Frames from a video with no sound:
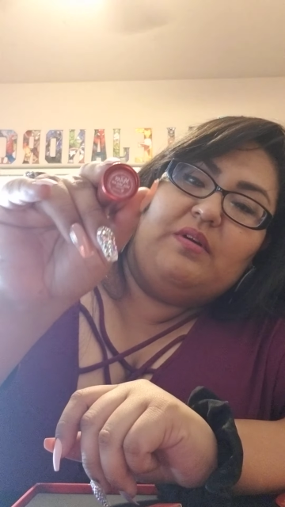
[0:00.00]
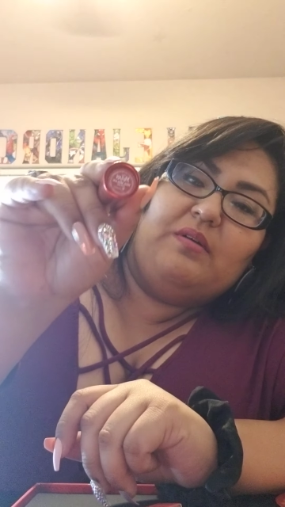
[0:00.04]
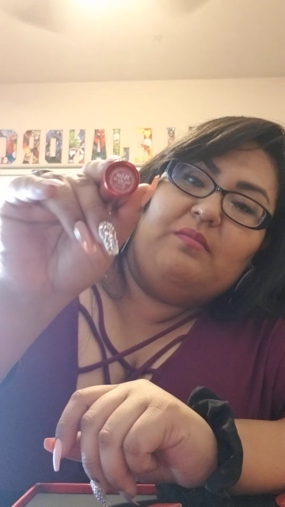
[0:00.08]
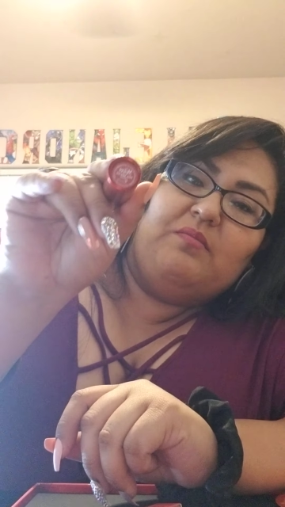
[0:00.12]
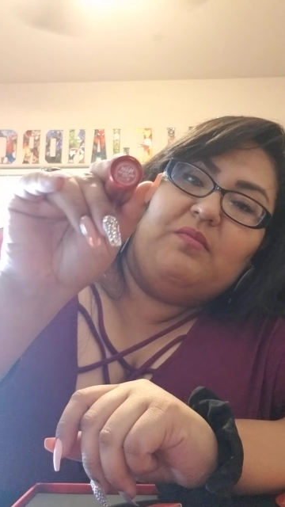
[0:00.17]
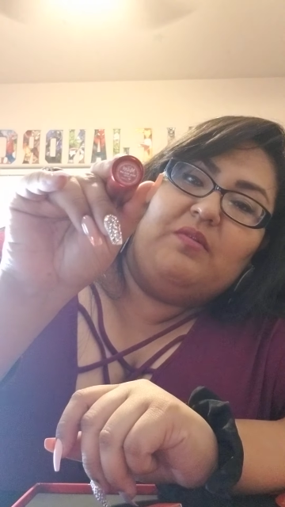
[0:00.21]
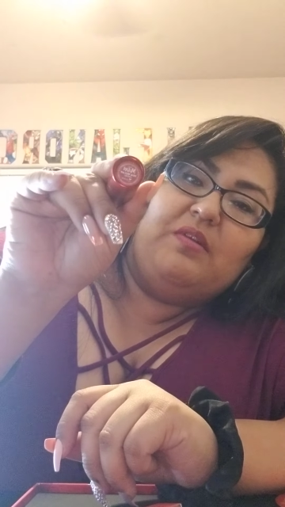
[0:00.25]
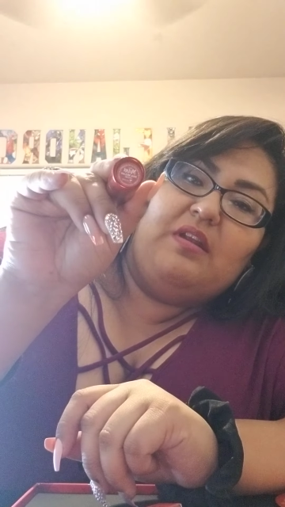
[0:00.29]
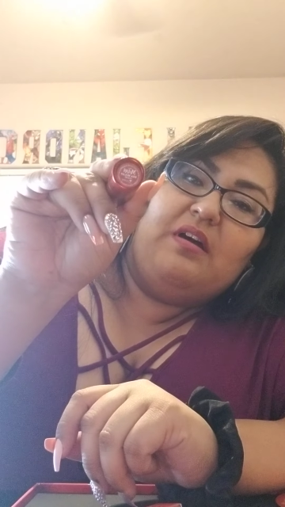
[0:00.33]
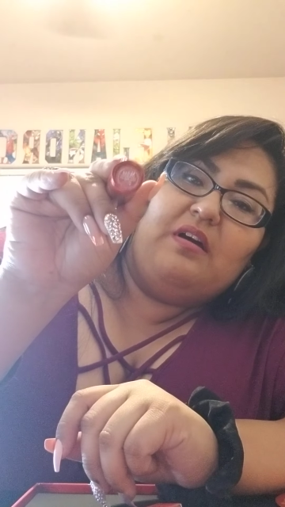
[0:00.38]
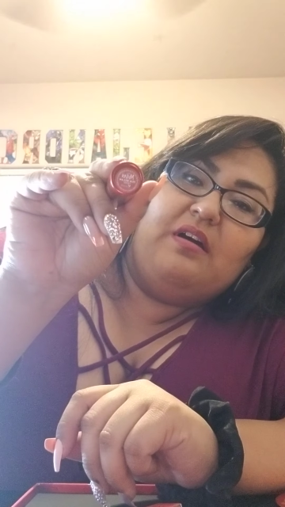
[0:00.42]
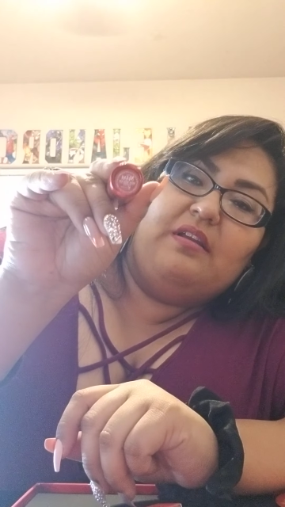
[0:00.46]

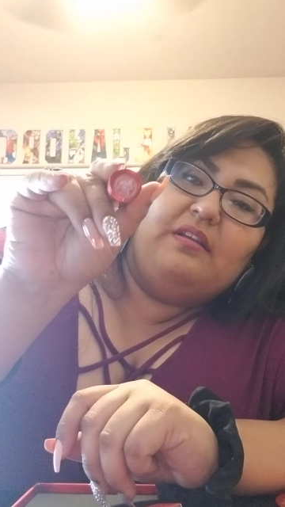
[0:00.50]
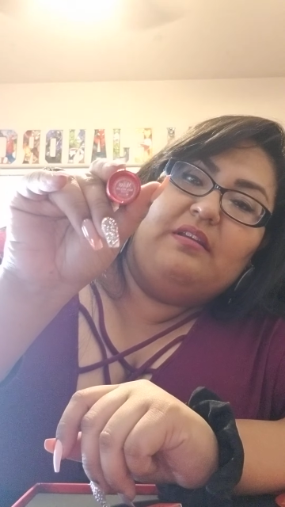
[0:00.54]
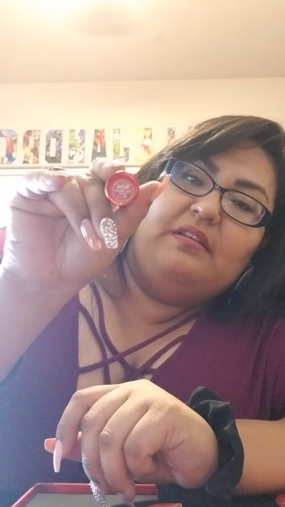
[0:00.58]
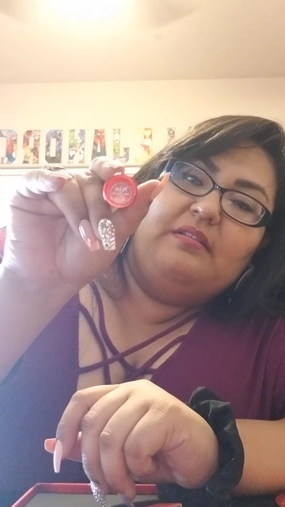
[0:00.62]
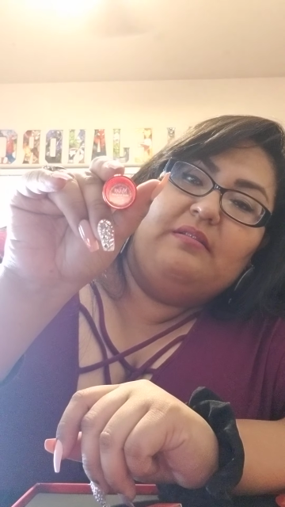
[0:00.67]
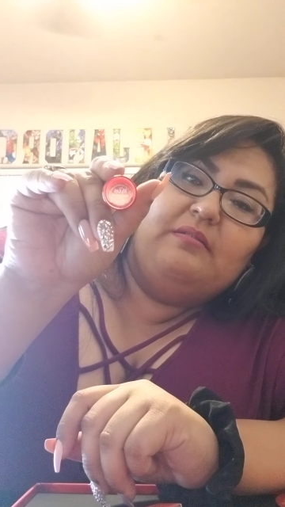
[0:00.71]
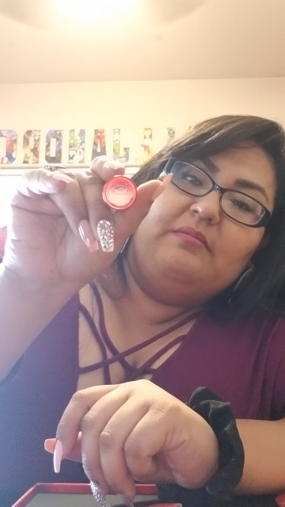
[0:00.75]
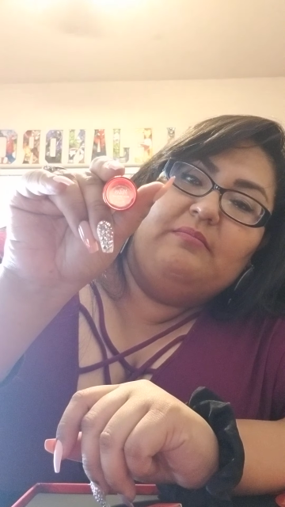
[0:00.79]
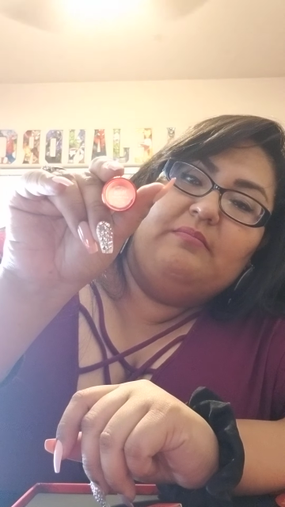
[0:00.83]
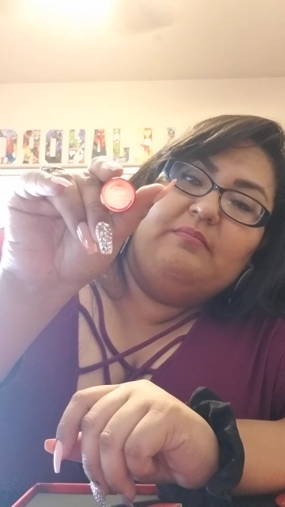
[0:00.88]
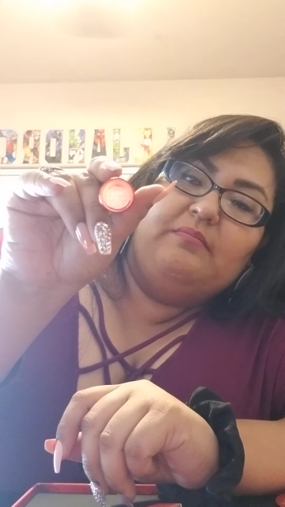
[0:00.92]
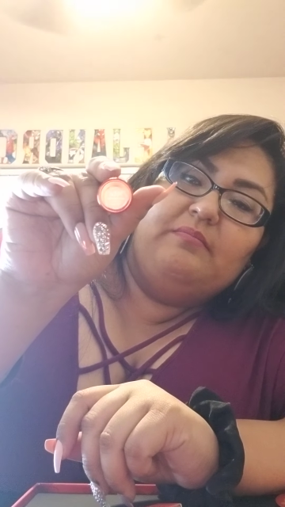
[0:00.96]
Mulan.
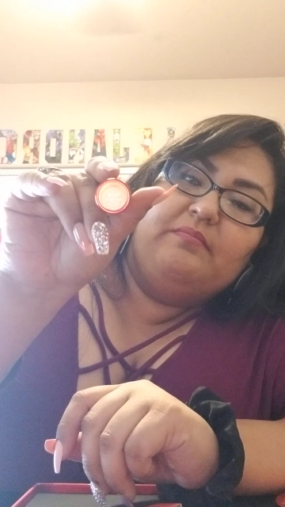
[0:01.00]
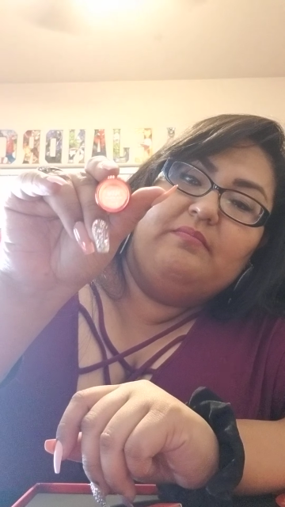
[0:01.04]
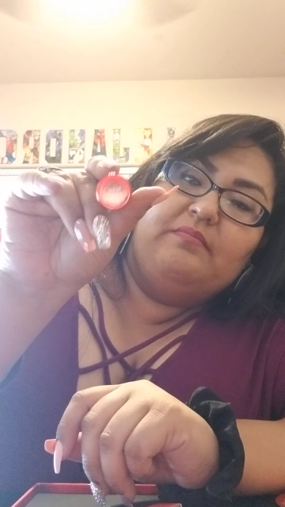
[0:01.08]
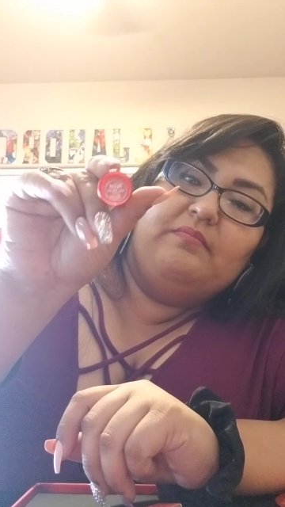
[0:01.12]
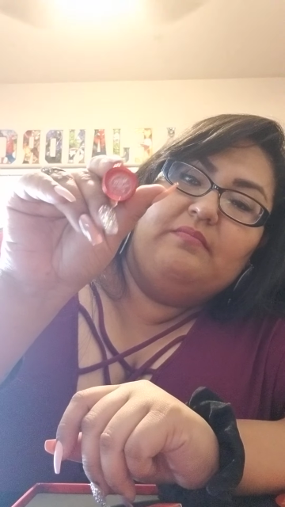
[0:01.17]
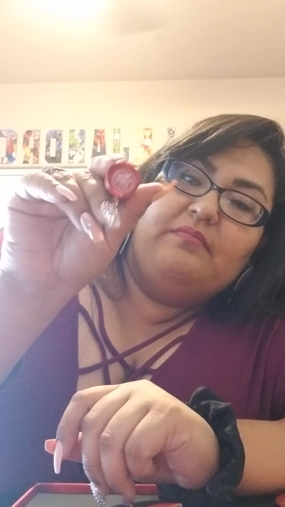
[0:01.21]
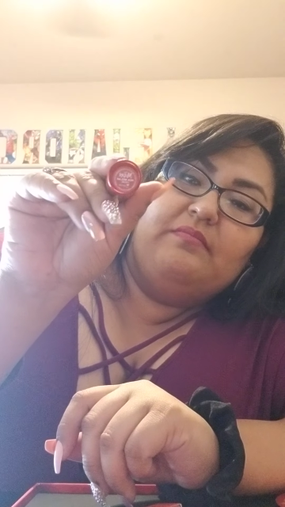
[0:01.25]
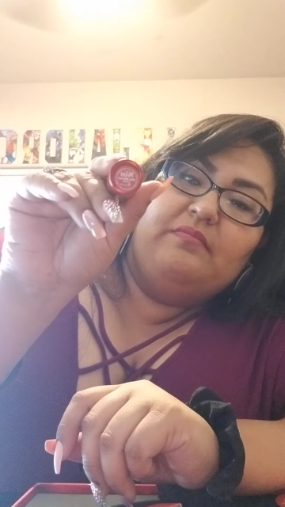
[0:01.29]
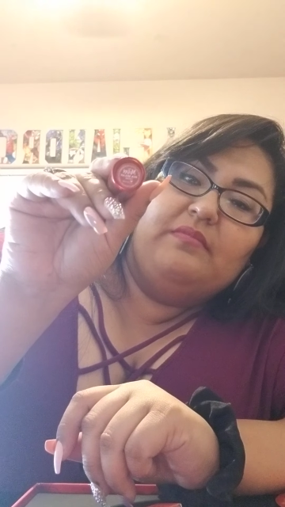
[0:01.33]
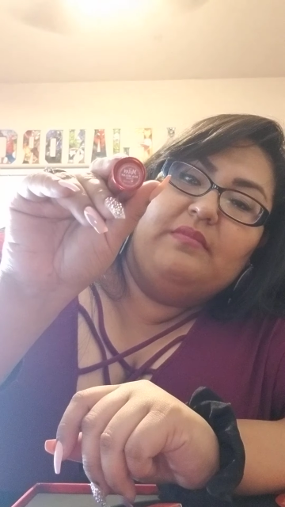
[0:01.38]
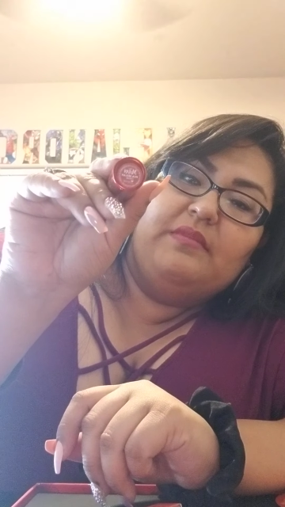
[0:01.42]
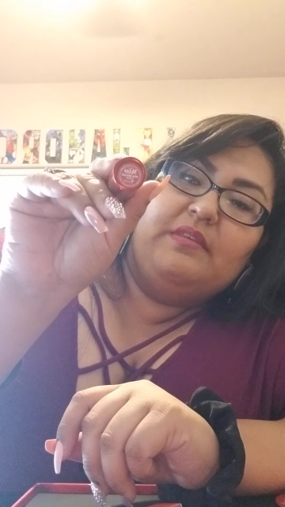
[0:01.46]

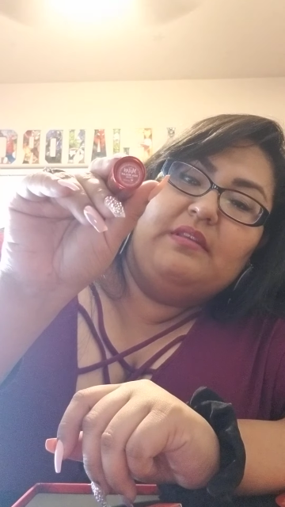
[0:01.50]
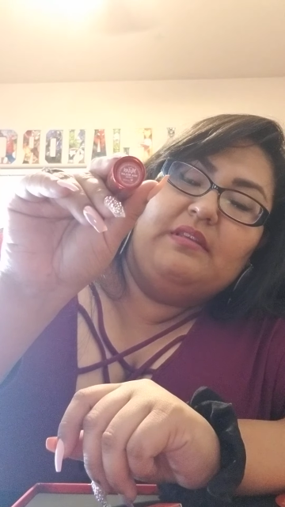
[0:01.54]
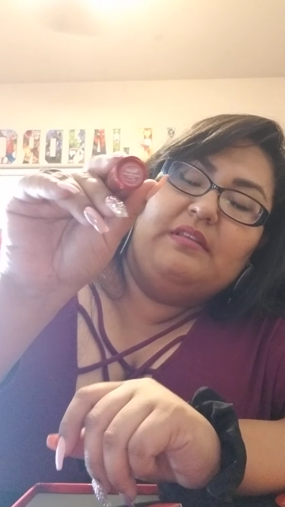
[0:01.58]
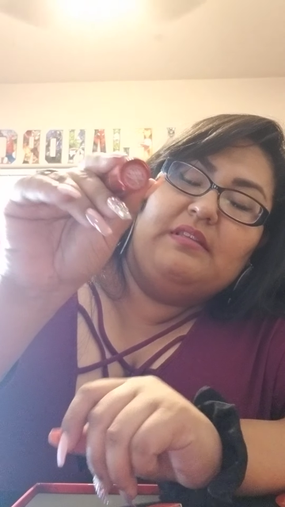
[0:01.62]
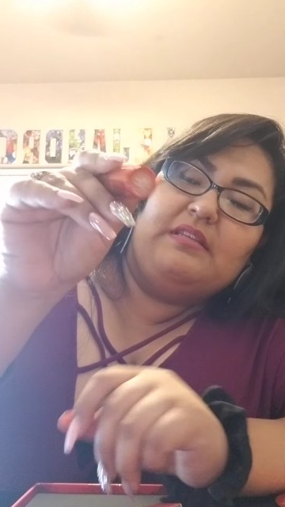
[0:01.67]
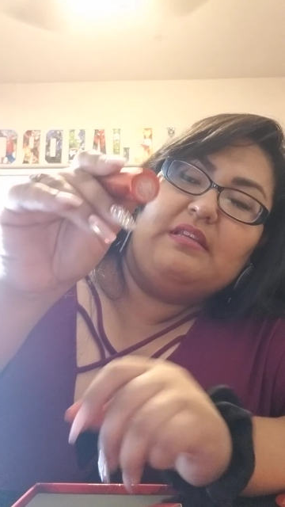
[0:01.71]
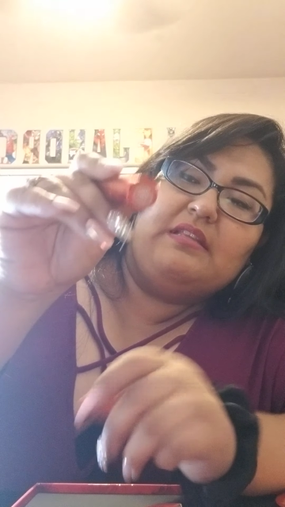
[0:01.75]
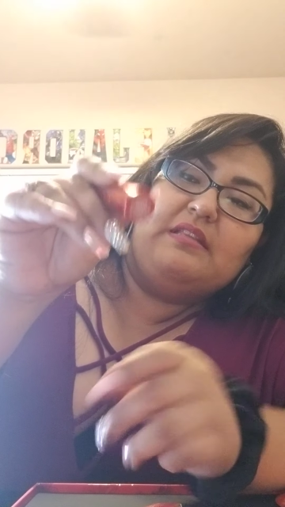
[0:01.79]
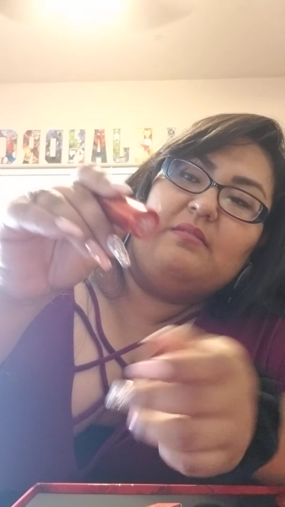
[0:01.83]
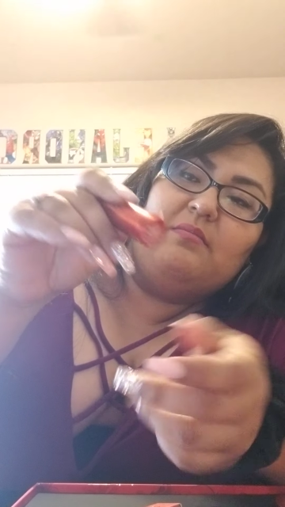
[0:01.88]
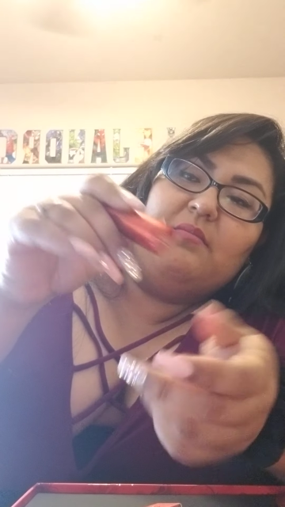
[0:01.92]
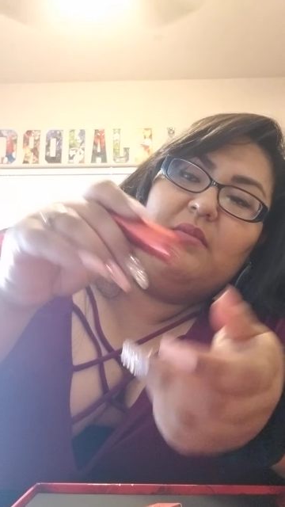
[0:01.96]
It's
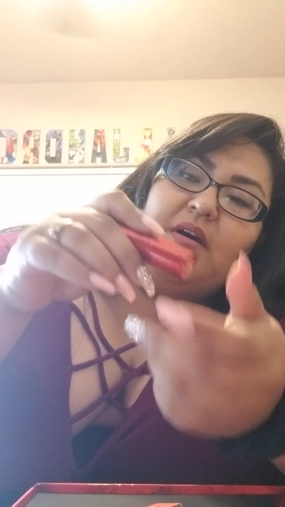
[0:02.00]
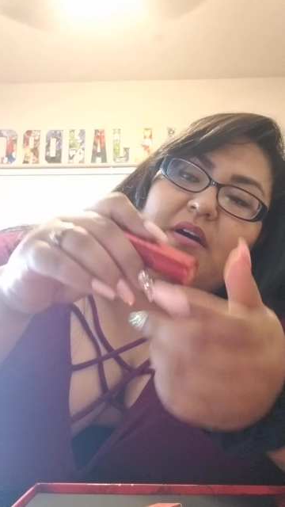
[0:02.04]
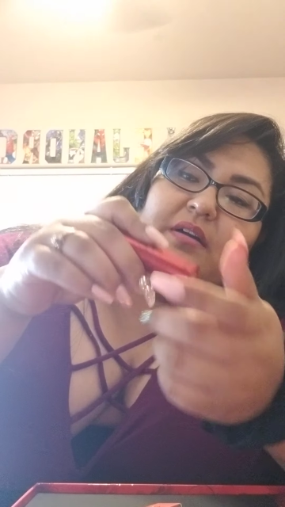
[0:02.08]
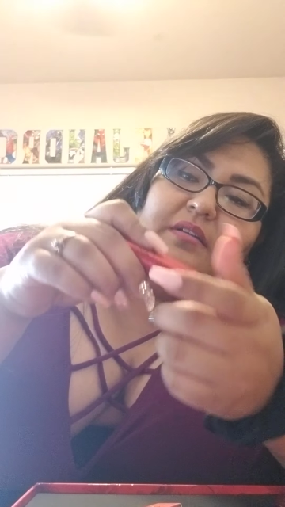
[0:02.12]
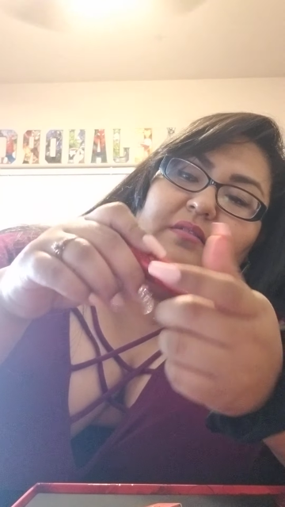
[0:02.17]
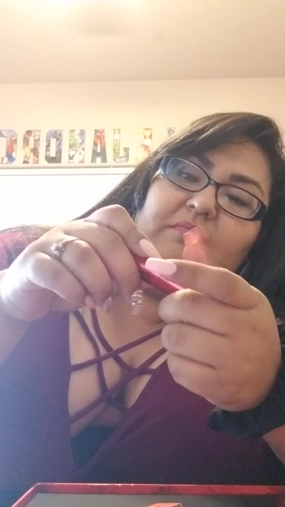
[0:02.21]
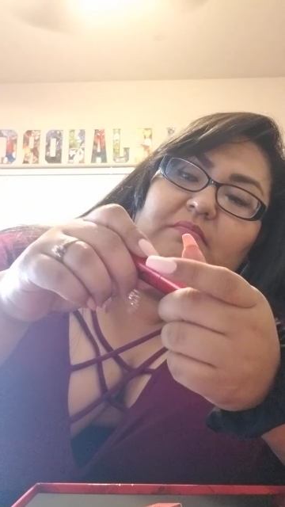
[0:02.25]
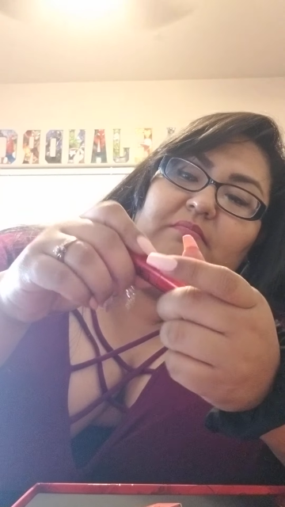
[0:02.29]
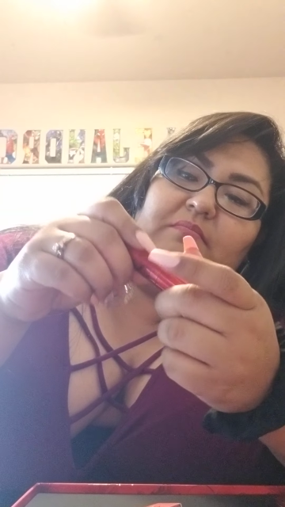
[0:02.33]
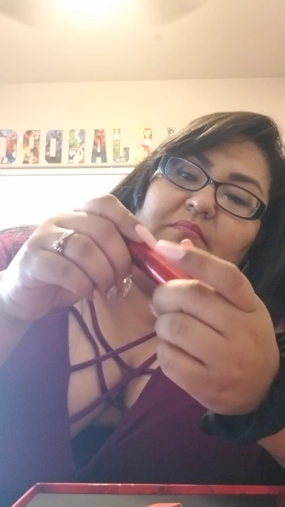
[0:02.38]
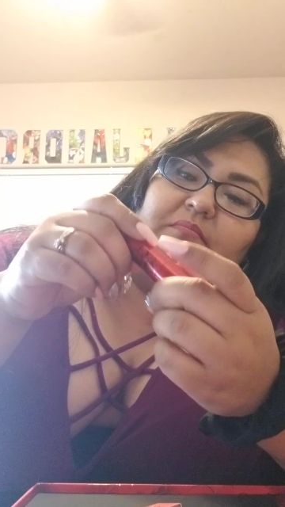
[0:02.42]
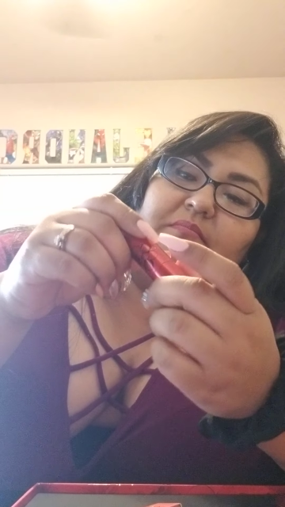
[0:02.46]
at the
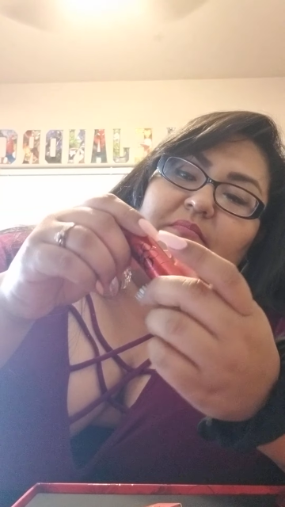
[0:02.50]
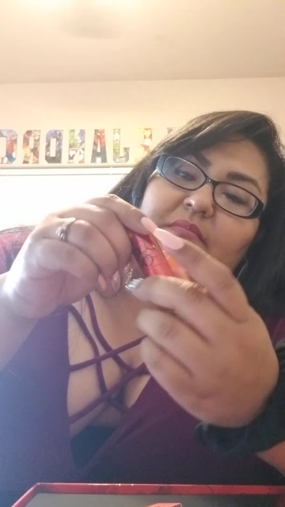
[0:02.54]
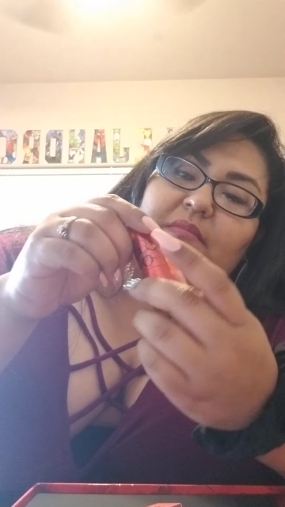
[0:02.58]
bottom.